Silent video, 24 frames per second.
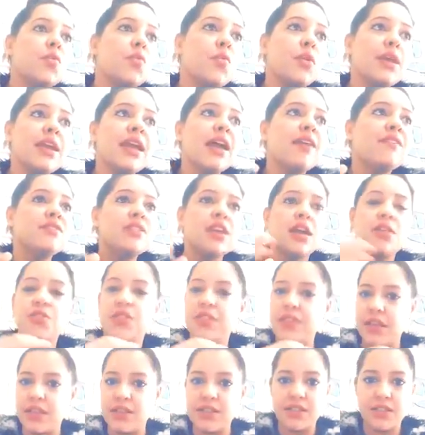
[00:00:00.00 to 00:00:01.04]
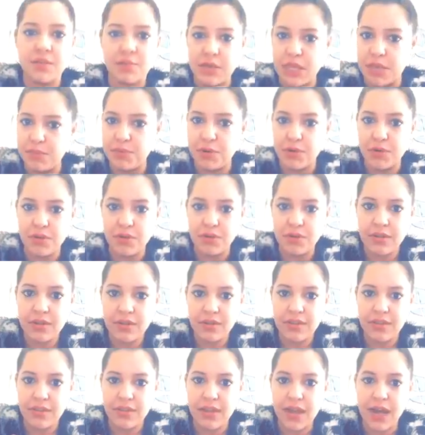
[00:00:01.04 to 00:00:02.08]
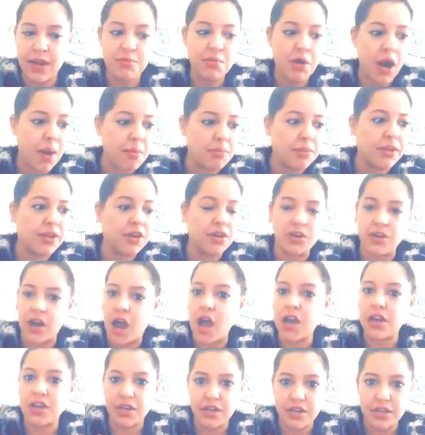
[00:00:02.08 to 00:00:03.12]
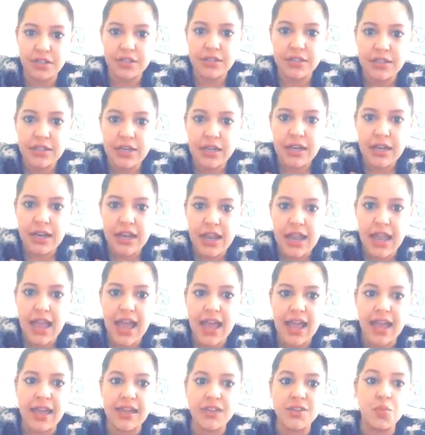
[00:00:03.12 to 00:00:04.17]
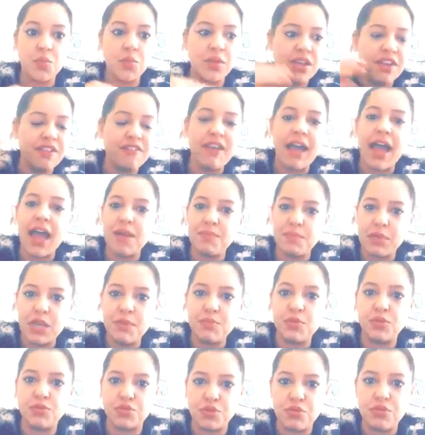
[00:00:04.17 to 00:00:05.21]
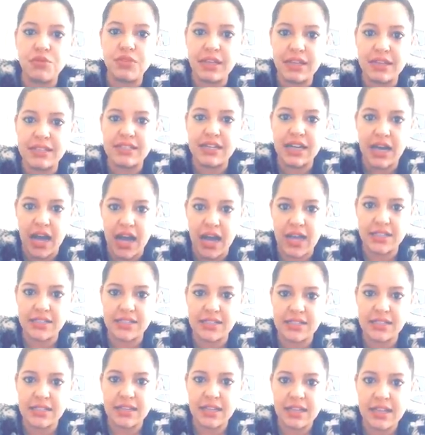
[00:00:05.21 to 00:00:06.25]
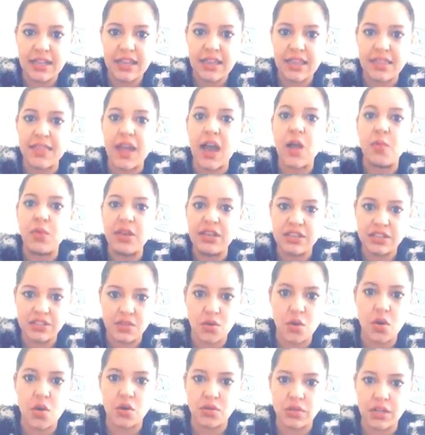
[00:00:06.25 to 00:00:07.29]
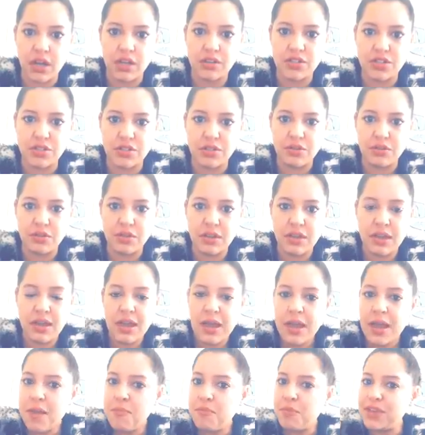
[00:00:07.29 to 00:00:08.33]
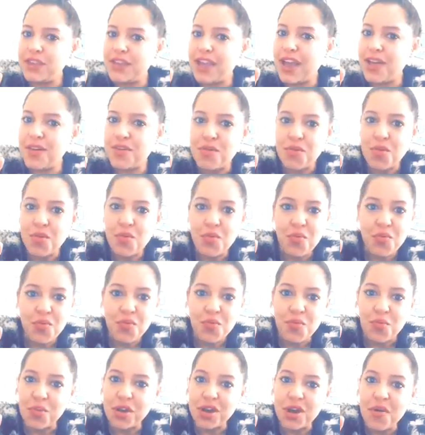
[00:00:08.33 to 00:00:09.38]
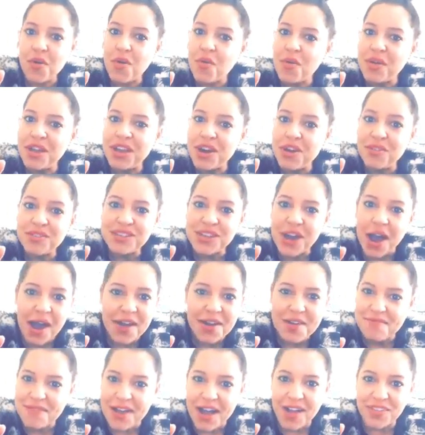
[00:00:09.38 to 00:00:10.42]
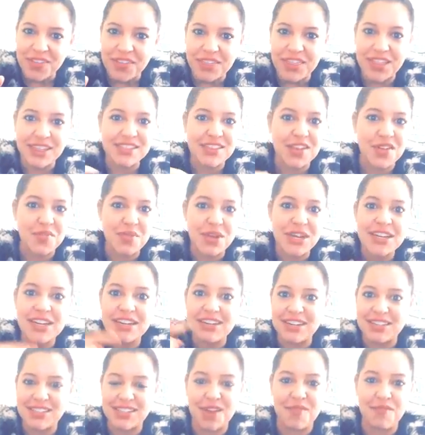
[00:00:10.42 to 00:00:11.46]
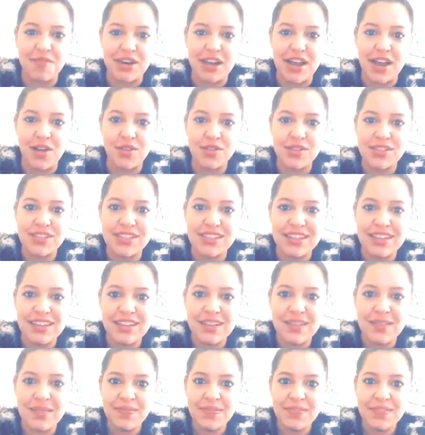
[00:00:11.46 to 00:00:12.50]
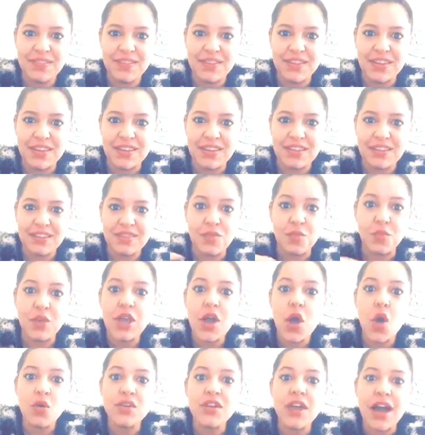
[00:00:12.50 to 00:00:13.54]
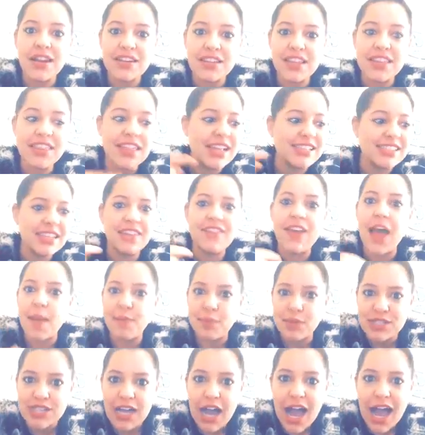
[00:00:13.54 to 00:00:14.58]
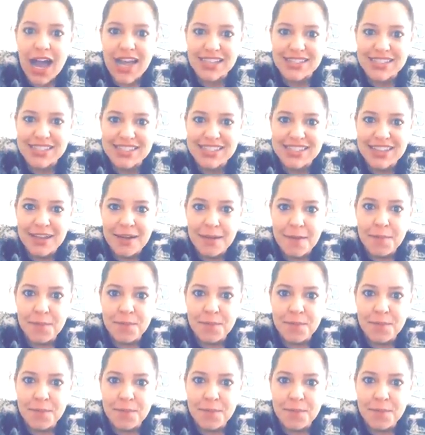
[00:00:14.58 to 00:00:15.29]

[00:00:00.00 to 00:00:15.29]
We have done things to people that probably are not good. And we have had people do things to us that we still hold on to. But yet, we don't talk about the things that we did to someone else. We hold on to the things that have happened to us.